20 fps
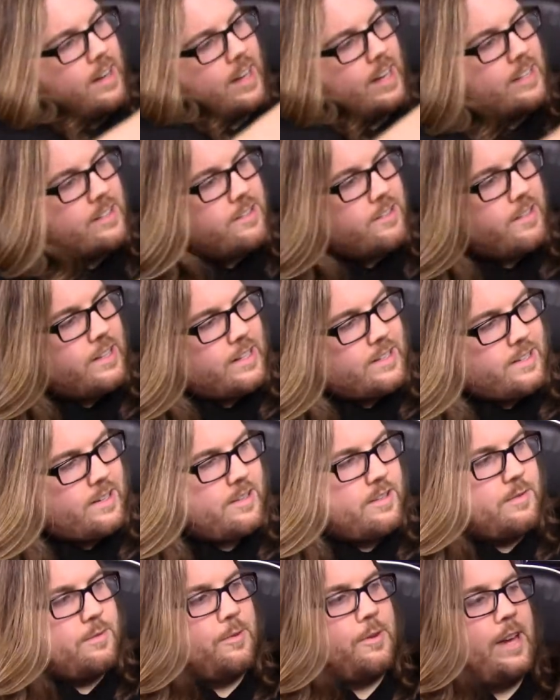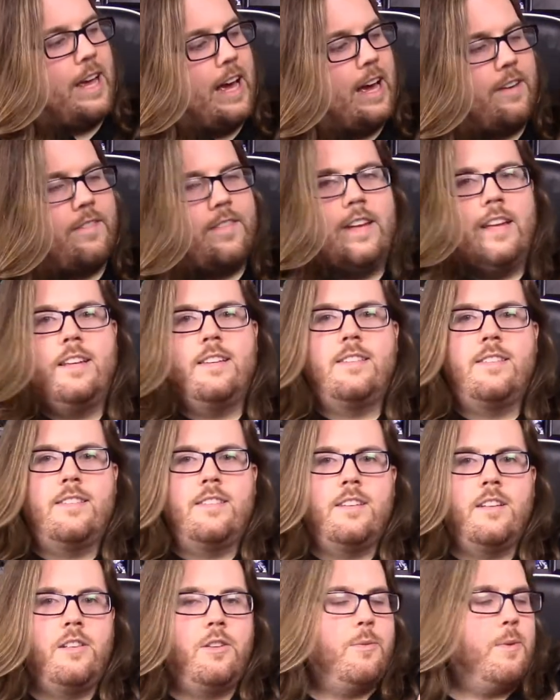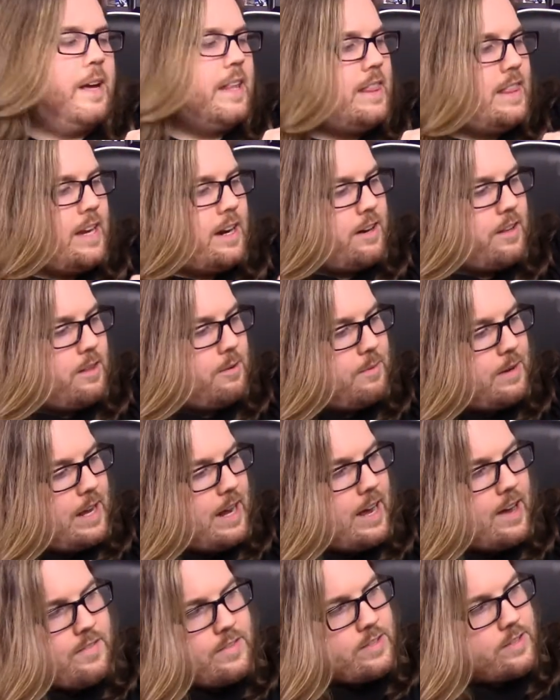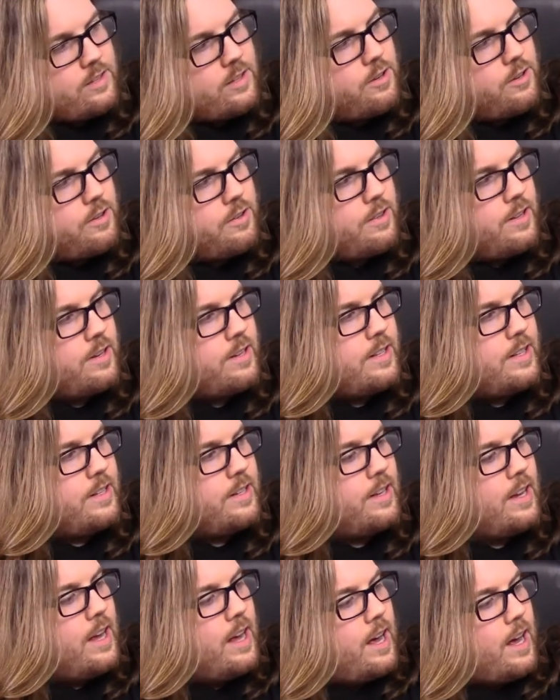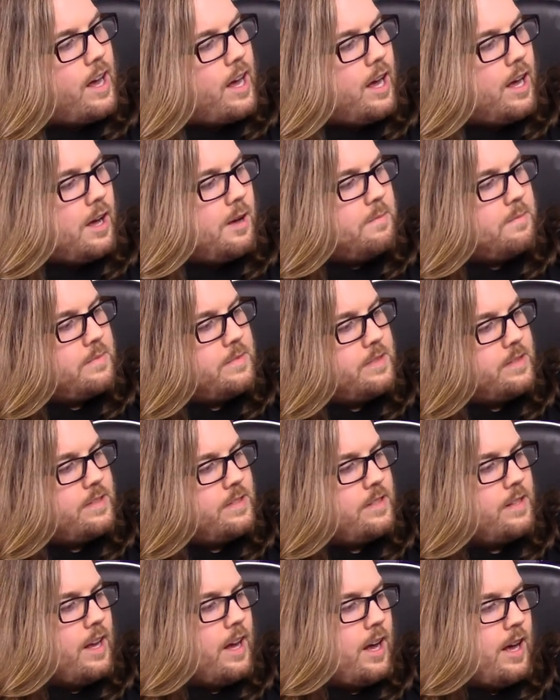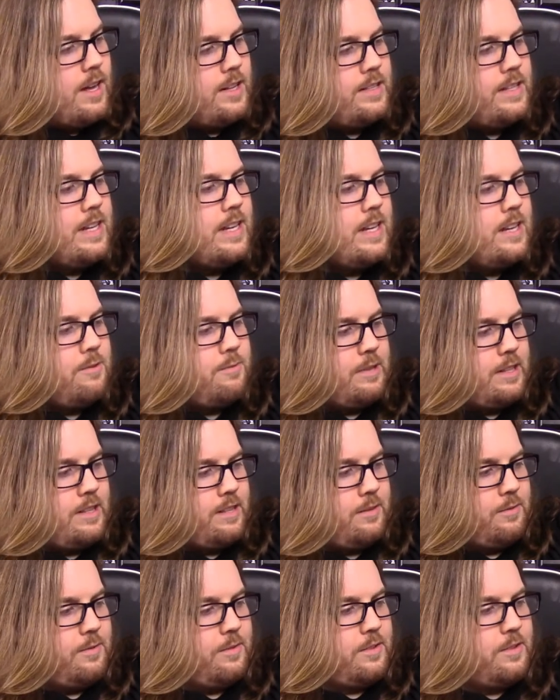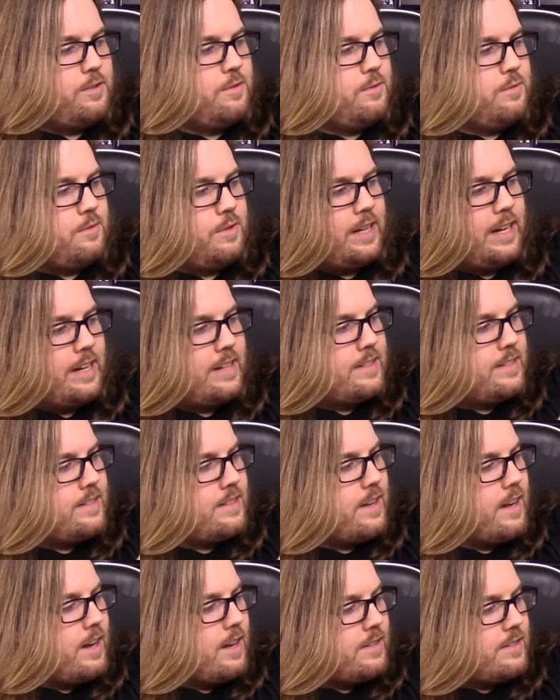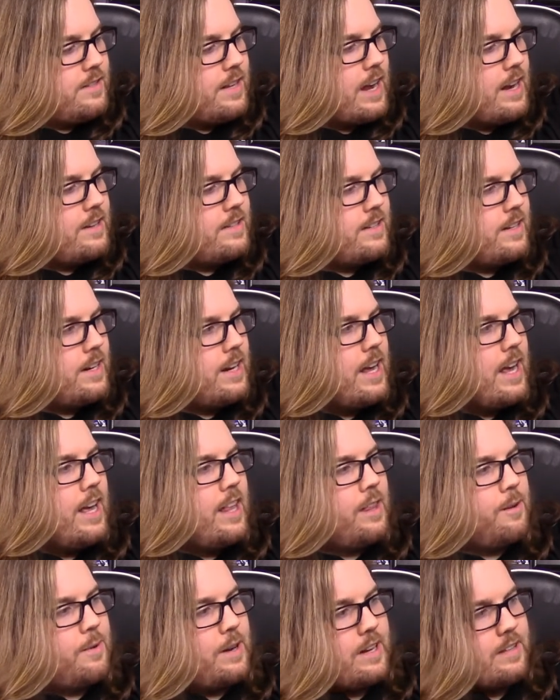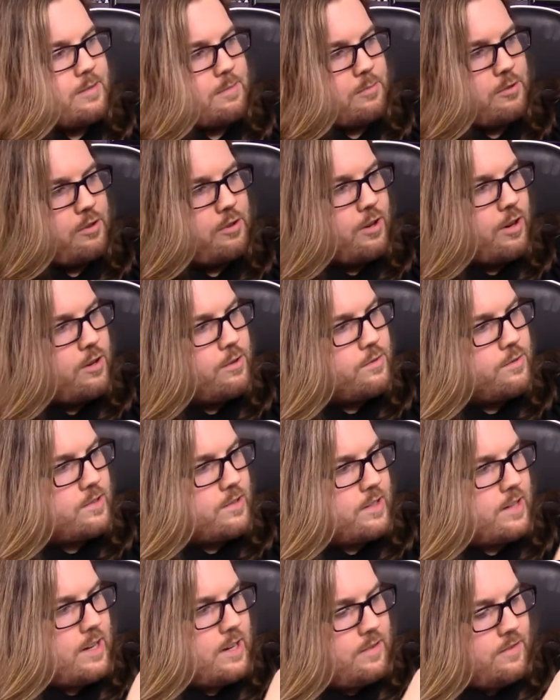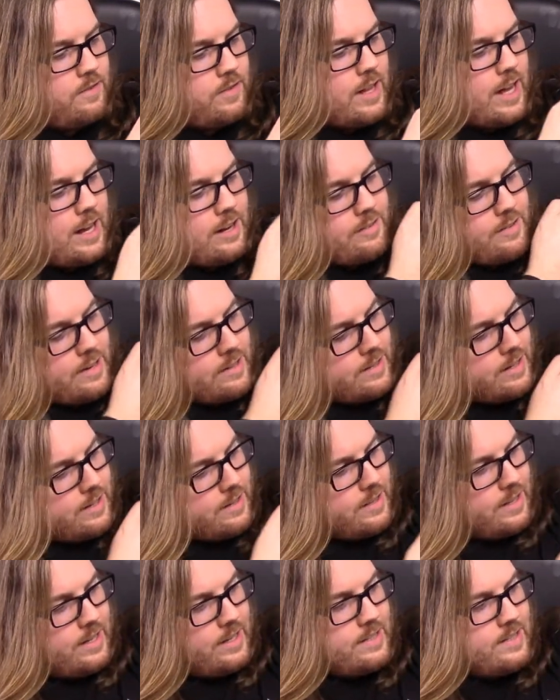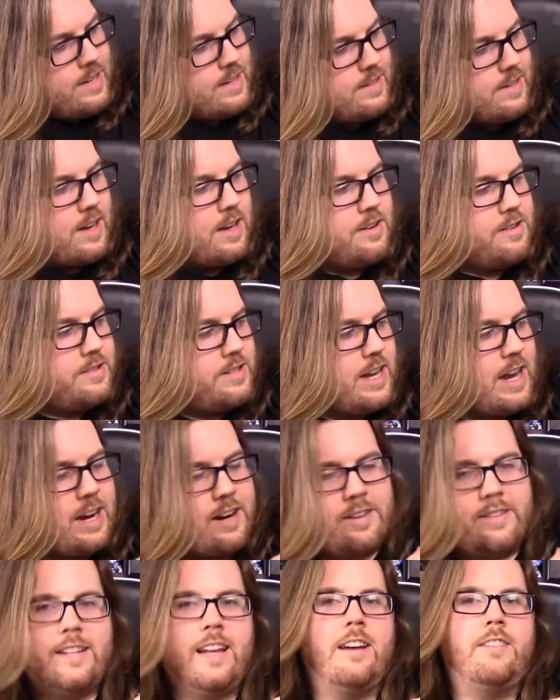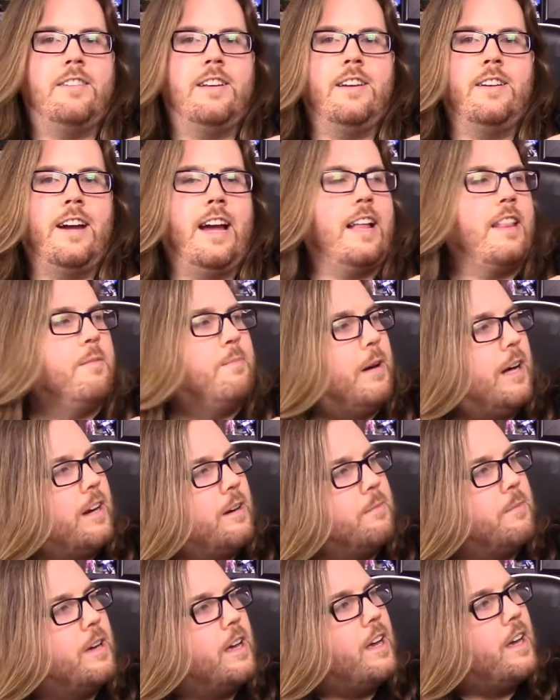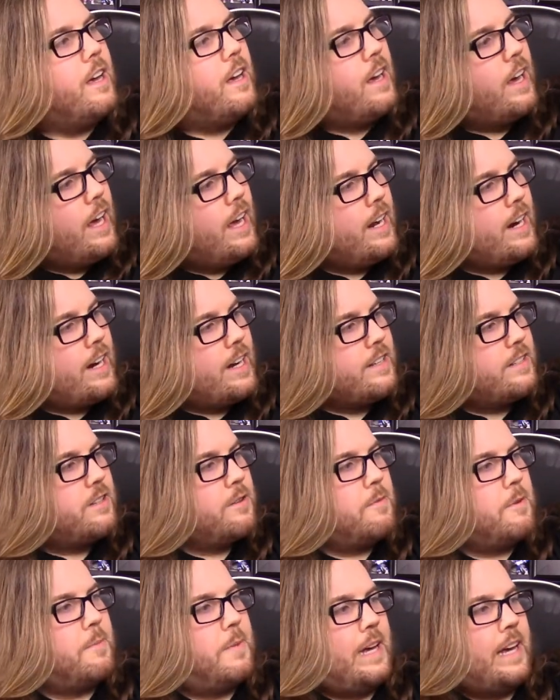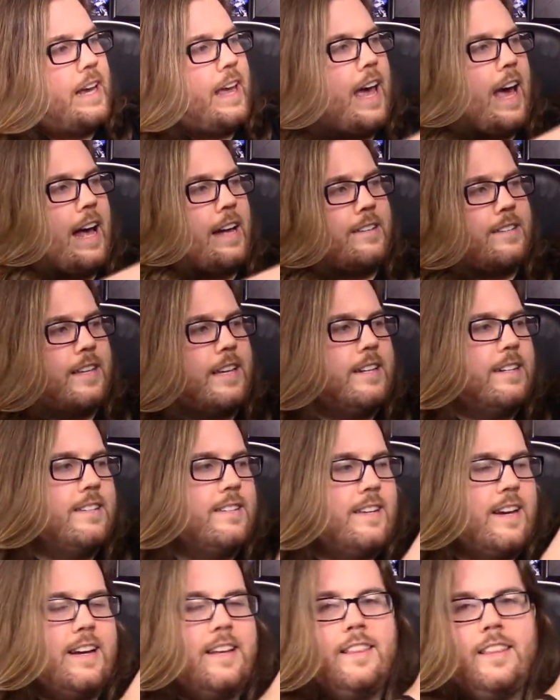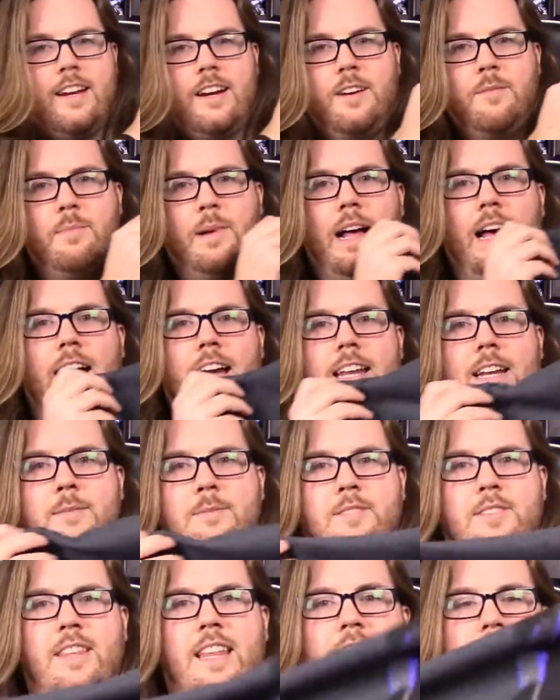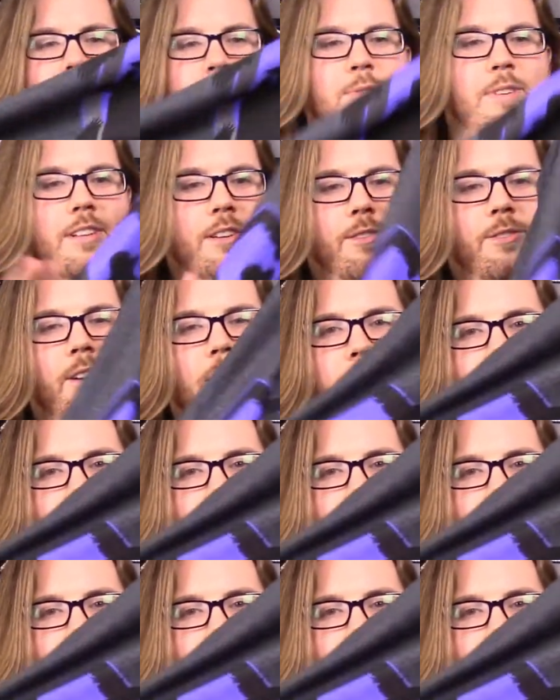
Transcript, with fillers: And so that's also, we have his silhouette there, then we have his logo there, the T with the two like stakes in it. Then we got some crows flying around there, then it says Undertaker down here at the bottom. And I assume to be a casket design there behind him, so that's really cool.